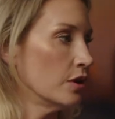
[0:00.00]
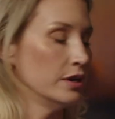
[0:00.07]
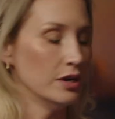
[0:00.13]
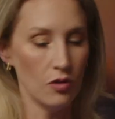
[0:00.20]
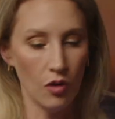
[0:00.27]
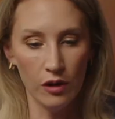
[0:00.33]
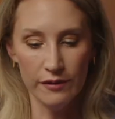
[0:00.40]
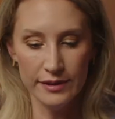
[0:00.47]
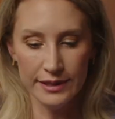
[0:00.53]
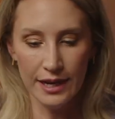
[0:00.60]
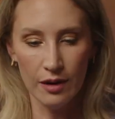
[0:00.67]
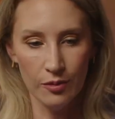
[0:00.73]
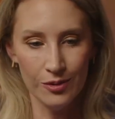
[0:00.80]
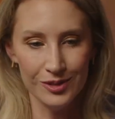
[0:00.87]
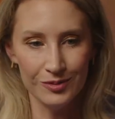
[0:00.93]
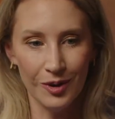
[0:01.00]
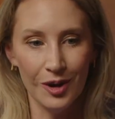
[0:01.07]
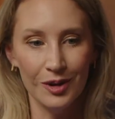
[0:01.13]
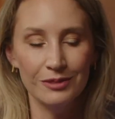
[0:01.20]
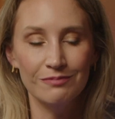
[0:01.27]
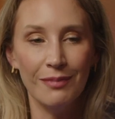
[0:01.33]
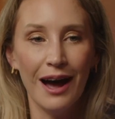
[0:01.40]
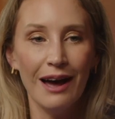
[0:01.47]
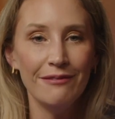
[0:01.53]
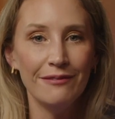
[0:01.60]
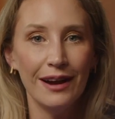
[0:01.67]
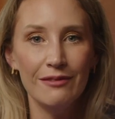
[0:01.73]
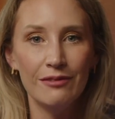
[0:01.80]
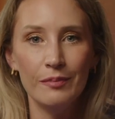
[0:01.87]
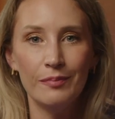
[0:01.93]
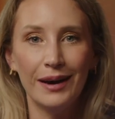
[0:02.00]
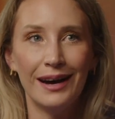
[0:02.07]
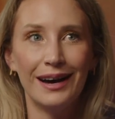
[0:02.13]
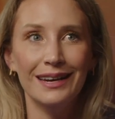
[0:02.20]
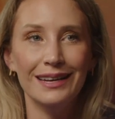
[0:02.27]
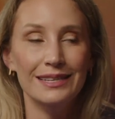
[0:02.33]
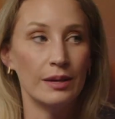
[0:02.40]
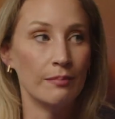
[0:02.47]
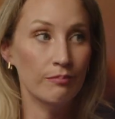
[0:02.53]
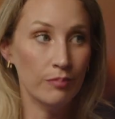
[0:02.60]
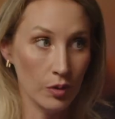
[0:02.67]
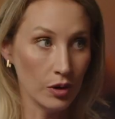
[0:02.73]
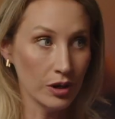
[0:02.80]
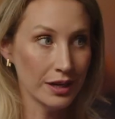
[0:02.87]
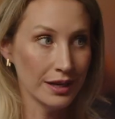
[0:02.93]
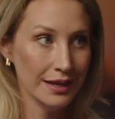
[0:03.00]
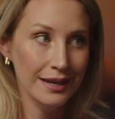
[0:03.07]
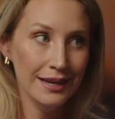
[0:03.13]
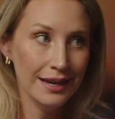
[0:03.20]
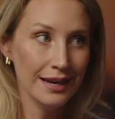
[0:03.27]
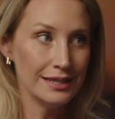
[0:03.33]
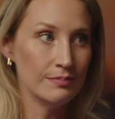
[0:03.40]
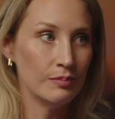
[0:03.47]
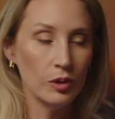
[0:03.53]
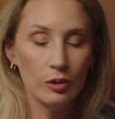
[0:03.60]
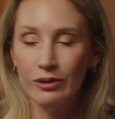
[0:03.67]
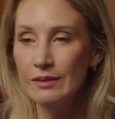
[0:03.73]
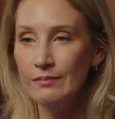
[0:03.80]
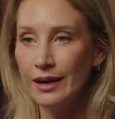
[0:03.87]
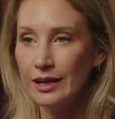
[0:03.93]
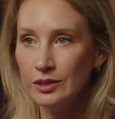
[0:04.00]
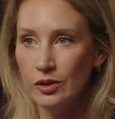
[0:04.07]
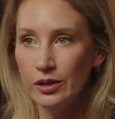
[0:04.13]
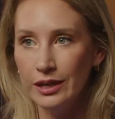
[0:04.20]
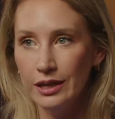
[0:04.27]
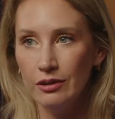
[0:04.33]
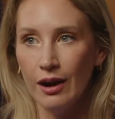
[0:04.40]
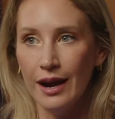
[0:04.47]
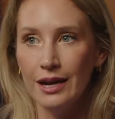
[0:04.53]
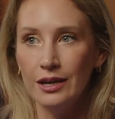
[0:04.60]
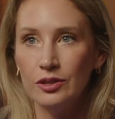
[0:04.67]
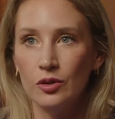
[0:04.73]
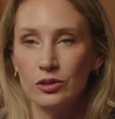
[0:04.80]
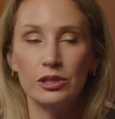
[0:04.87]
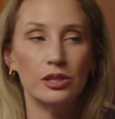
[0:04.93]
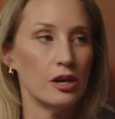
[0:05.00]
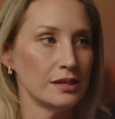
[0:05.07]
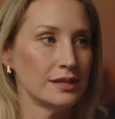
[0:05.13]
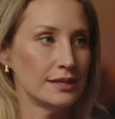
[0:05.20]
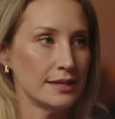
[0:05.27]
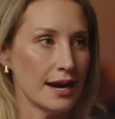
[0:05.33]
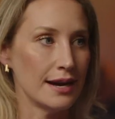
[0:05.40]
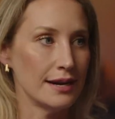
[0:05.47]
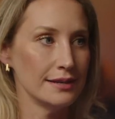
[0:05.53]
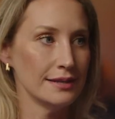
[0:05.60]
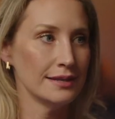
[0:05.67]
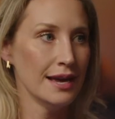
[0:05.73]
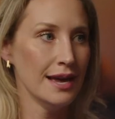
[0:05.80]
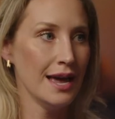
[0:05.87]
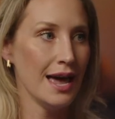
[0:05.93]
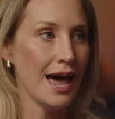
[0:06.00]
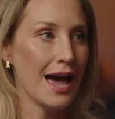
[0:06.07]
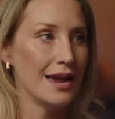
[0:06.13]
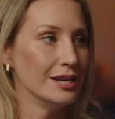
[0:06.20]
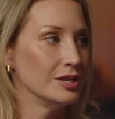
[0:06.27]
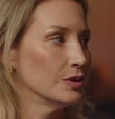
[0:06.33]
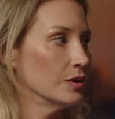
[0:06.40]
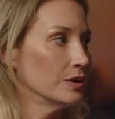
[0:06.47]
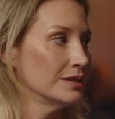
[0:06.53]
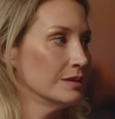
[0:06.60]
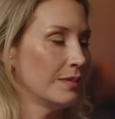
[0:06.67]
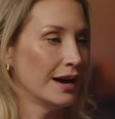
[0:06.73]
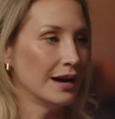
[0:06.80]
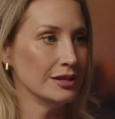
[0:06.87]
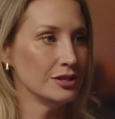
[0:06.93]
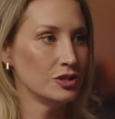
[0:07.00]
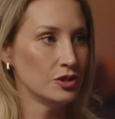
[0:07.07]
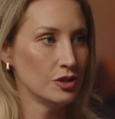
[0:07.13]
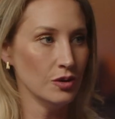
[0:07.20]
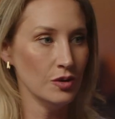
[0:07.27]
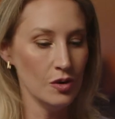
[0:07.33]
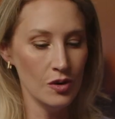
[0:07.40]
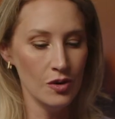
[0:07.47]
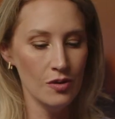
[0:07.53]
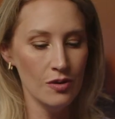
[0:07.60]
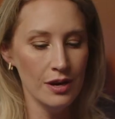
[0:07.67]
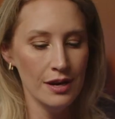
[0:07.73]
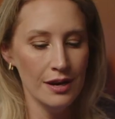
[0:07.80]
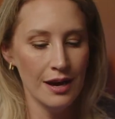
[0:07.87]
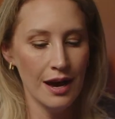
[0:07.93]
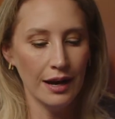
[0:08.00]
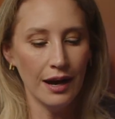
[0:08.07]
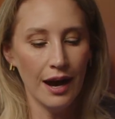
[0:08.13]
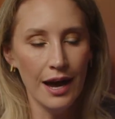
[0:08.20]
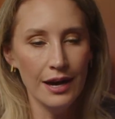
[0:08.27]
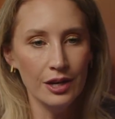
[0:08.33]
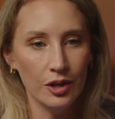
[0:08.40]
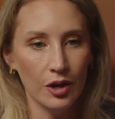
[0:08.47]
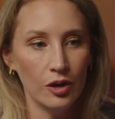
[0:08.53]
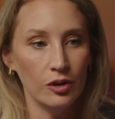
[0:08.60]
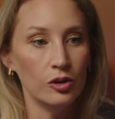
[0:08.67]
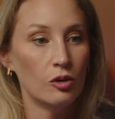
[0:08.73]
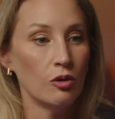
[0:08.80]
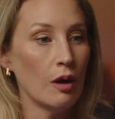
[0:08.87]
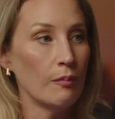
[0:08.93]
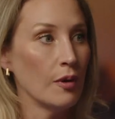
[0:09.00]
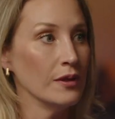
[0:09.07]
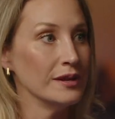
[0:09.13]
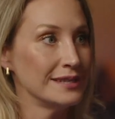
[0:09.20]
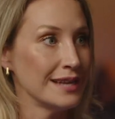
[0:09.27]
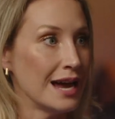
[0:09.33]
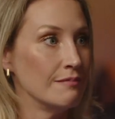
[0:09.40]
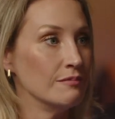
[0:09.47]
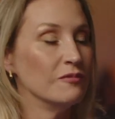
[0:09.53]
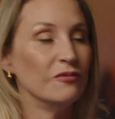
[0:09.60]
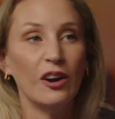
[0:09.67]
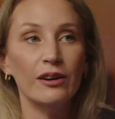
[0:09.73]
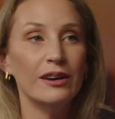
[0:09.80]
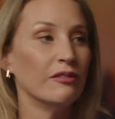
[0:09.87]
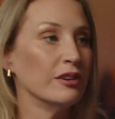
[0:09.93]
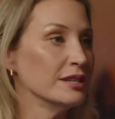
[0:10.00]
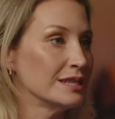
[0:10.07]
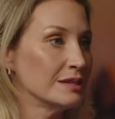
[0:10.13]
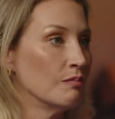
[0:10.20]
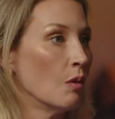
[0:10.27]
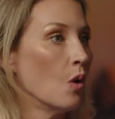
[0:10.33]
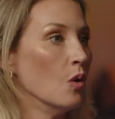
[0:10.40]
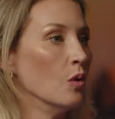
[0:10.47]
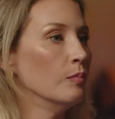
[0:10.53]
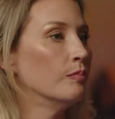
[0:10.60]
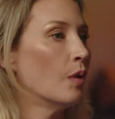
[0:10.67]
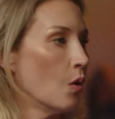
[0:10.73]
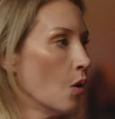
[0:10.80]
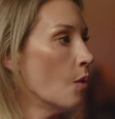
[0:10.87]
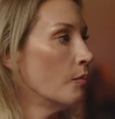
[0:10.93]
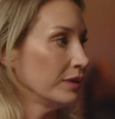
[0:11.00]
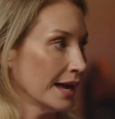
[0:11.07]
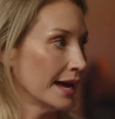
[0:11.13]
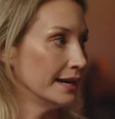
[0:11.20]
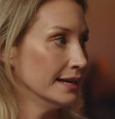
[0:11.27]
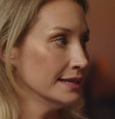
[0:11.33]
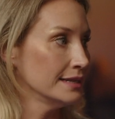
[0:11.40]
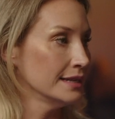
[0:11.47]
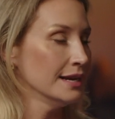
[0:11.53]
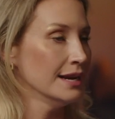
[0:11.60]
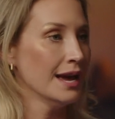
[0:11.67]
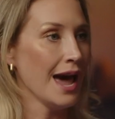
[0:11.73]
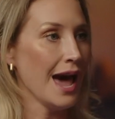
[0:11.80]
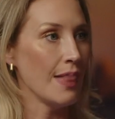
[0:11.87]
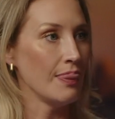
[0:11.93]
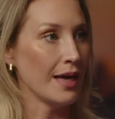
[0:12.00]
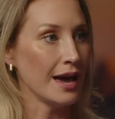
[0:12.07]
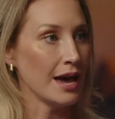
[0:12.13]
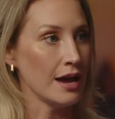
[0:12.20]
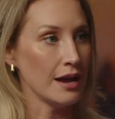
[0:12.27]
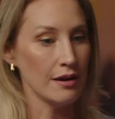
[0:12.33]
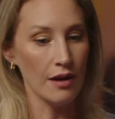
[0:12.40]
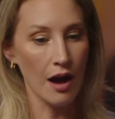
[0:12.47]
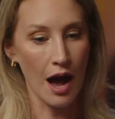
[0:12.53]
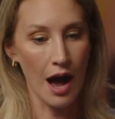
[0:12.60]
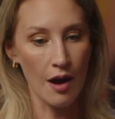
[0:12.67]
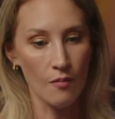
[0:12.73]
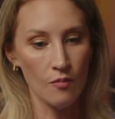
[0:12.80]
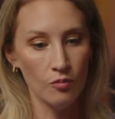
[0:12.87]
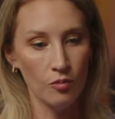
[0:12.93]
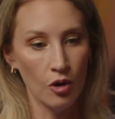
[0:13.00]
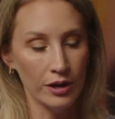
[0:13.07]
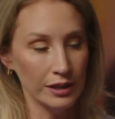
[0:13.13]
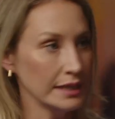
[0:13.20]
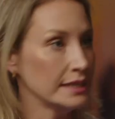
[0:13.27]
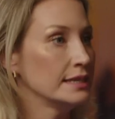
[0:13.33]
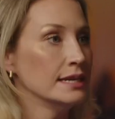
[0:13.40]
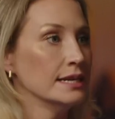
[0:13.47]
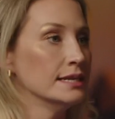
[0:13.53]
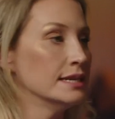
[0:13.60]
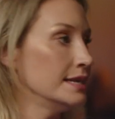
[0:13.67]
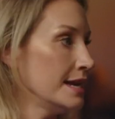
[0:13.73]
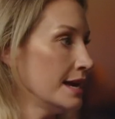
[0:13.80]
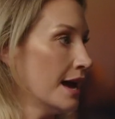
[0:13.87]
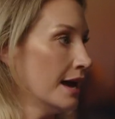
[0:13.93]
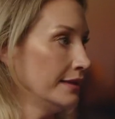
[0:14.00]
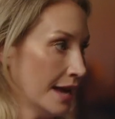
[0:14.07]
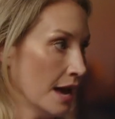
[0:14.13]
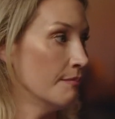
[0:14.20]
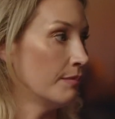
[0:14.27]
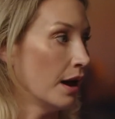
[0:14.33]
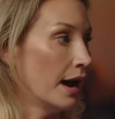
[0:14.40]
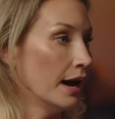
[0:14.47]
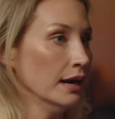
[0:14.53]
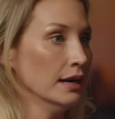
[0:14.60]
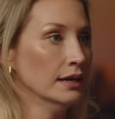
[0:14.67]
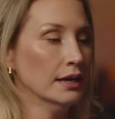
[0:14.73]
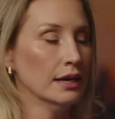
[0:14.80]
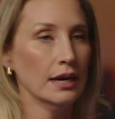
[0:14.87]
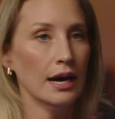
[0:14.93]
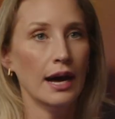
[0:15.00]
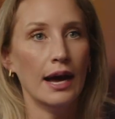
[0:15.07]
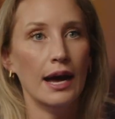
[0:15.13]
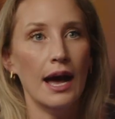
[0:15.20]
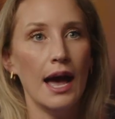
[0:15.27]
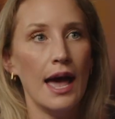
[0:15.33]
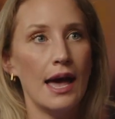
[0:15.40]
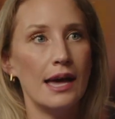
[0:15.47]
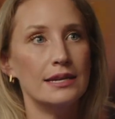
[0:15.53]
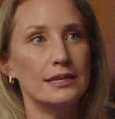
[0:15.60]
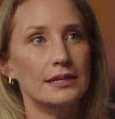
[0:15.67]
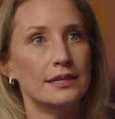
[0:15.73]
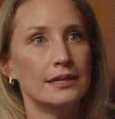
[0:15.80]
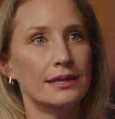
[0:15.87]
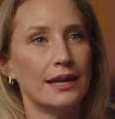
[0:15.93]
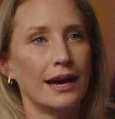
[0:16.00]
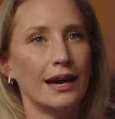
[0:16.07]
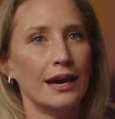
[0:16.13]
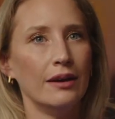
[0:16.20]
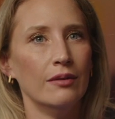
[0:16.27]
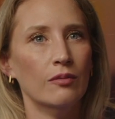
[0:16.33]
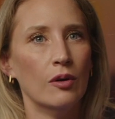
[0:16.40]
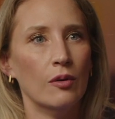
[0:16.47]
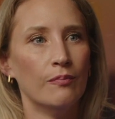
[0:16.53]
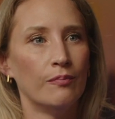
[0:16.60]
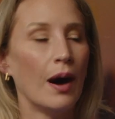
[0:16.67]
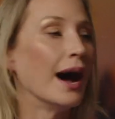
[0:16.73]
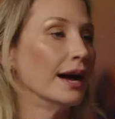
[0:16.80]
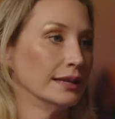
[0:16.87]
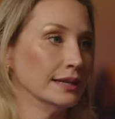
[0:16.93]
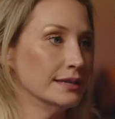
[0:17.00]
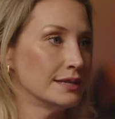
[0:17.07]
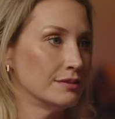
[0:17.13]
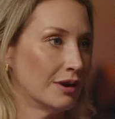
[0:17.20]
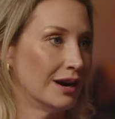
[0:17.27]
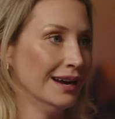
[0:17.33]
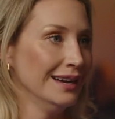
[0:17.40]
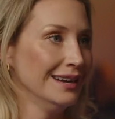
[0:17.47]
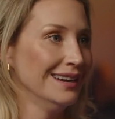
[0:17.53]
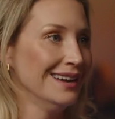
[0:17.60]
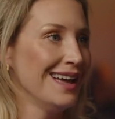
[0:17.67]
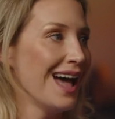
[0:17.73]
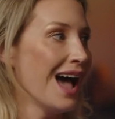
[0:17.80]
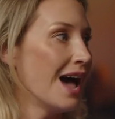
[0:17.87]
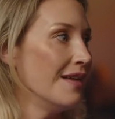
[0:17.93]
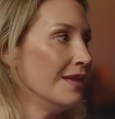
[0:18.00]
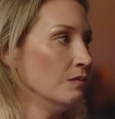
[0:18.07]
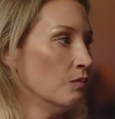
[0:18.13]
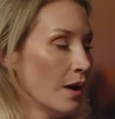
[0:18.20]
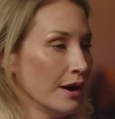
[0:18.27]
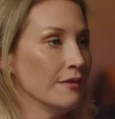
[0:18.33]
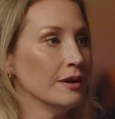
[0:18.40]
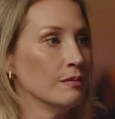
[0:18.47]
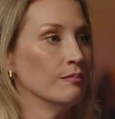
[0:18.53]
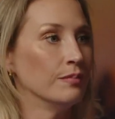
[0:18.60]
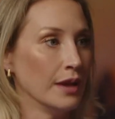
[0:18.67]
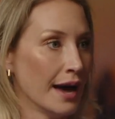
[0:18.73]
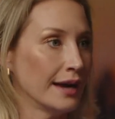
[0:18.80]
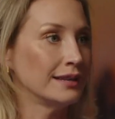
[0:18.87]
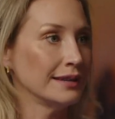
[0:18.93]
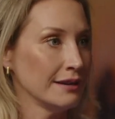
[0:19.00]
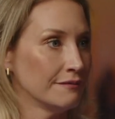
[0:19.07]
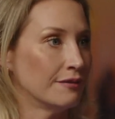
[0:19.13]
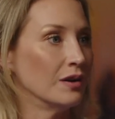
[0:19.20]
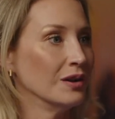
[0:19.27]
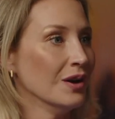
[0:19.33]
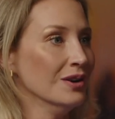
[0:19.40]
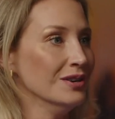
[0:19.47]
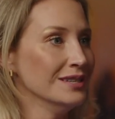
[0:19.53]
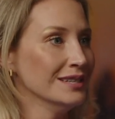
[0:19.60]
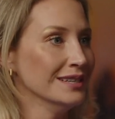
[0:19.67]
yeah. in all the Star Wars world. My favorite part is a book. It's a book written by Claudia Gray called Lost Stars. Oh, and it okay. talks about two, a guy and a girl who grew up on the same very, very small, poor planet. And they um, were enlisted into the, the Empire uh, and they were pilots, right? And then one of them blindly followed